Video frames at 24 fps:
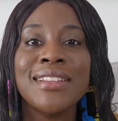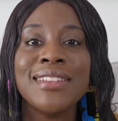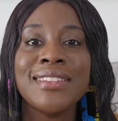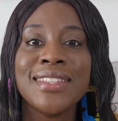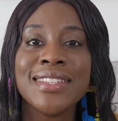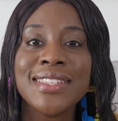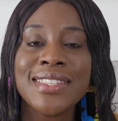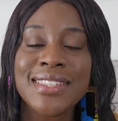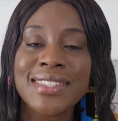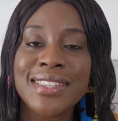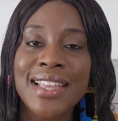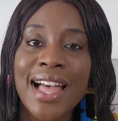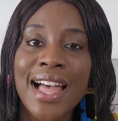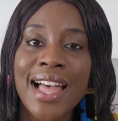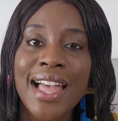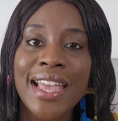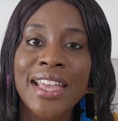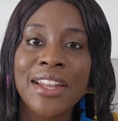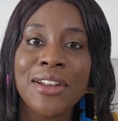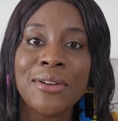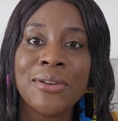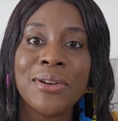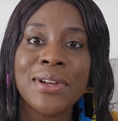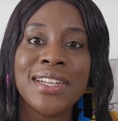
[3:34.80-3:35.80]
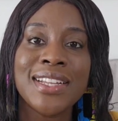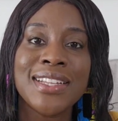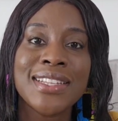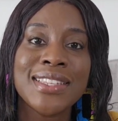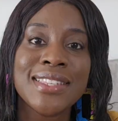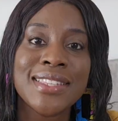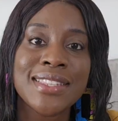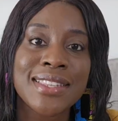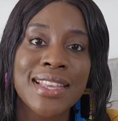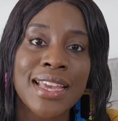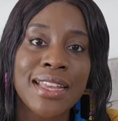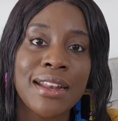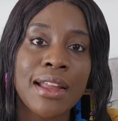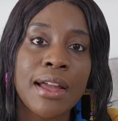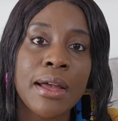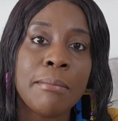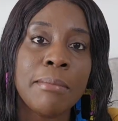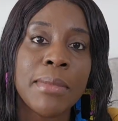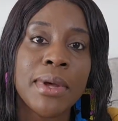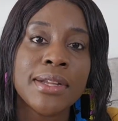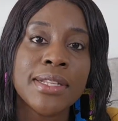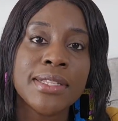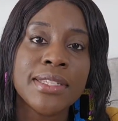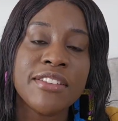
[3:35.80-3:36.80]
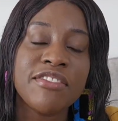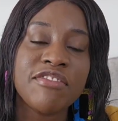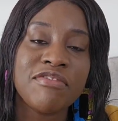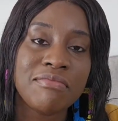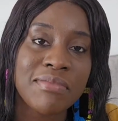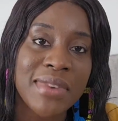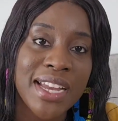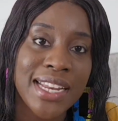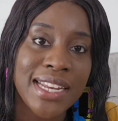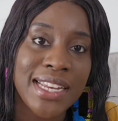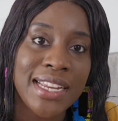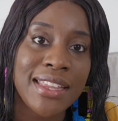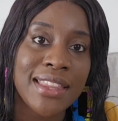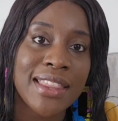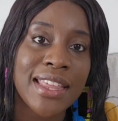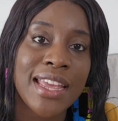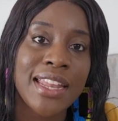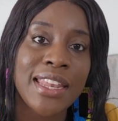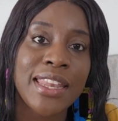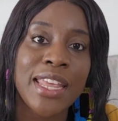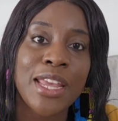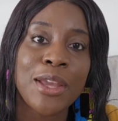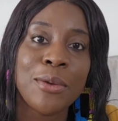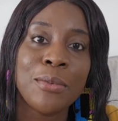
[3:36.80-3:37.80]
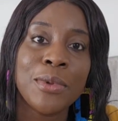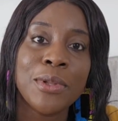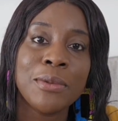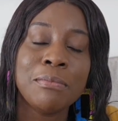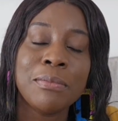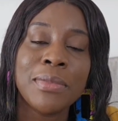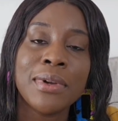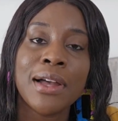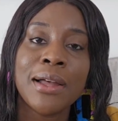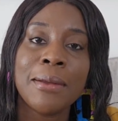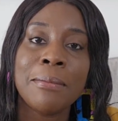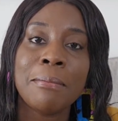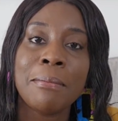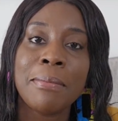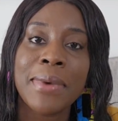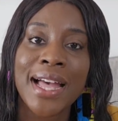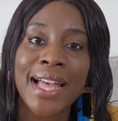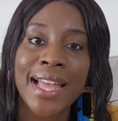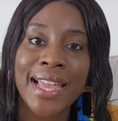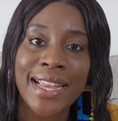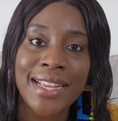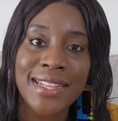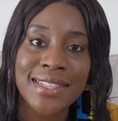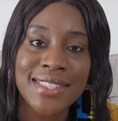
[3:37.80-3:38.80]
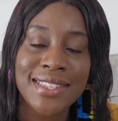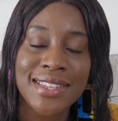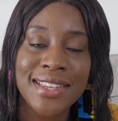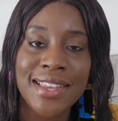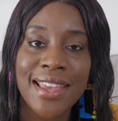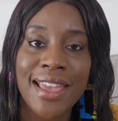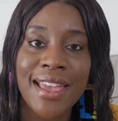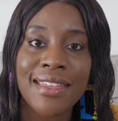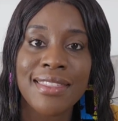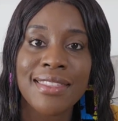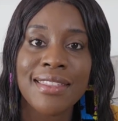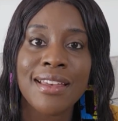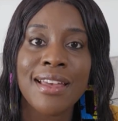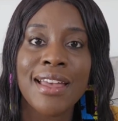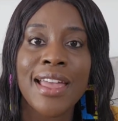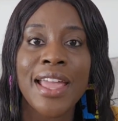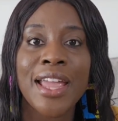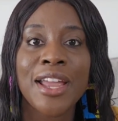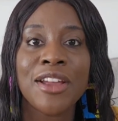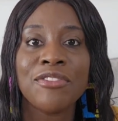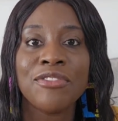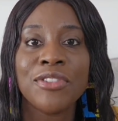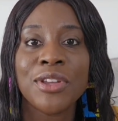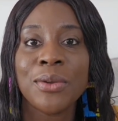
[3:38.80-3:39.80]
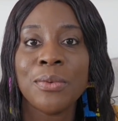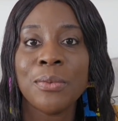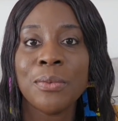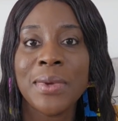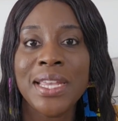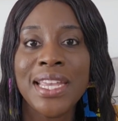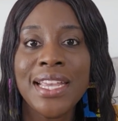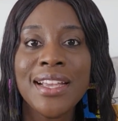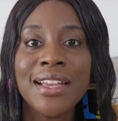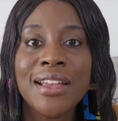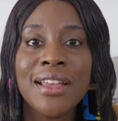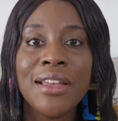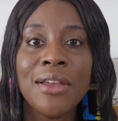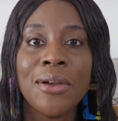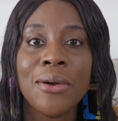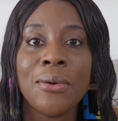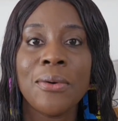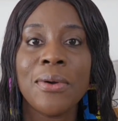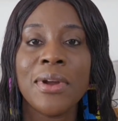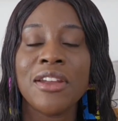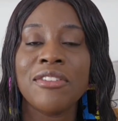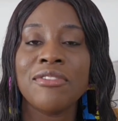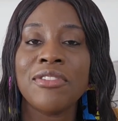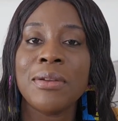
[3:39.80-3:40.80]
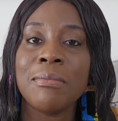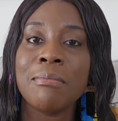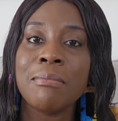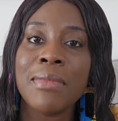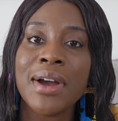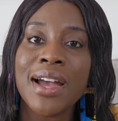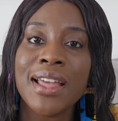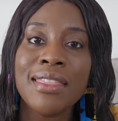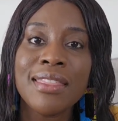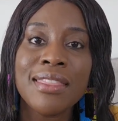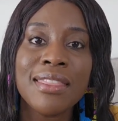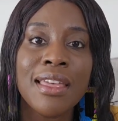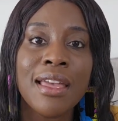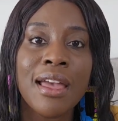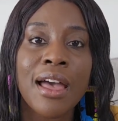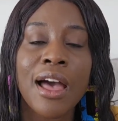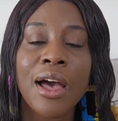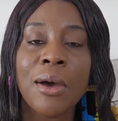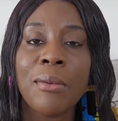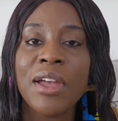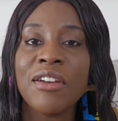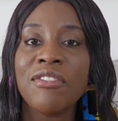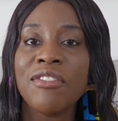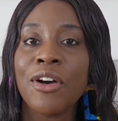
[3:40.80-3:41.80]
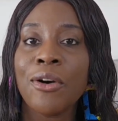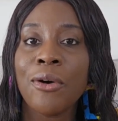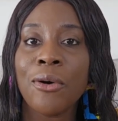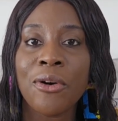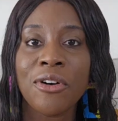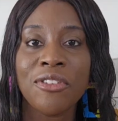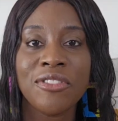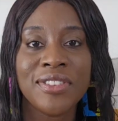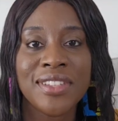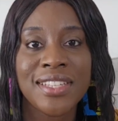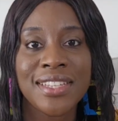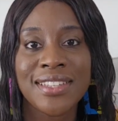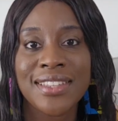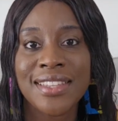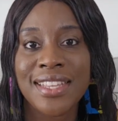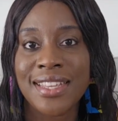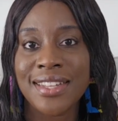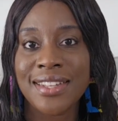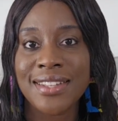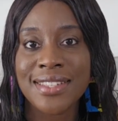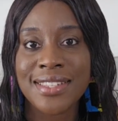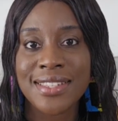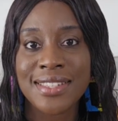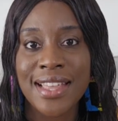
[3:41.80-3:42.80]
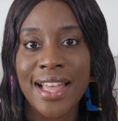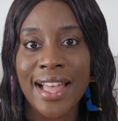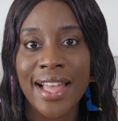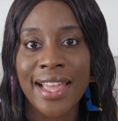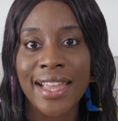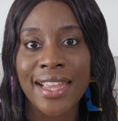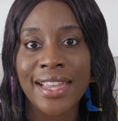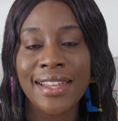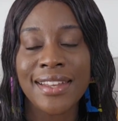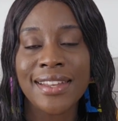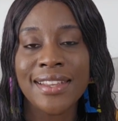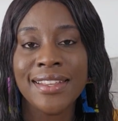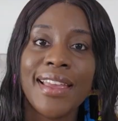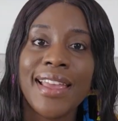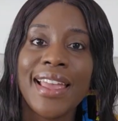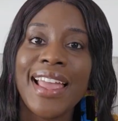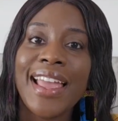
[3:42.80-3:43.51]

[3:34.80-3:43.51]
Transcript: decide on a set amount of money that they will combine together every week or every month, however often they decide.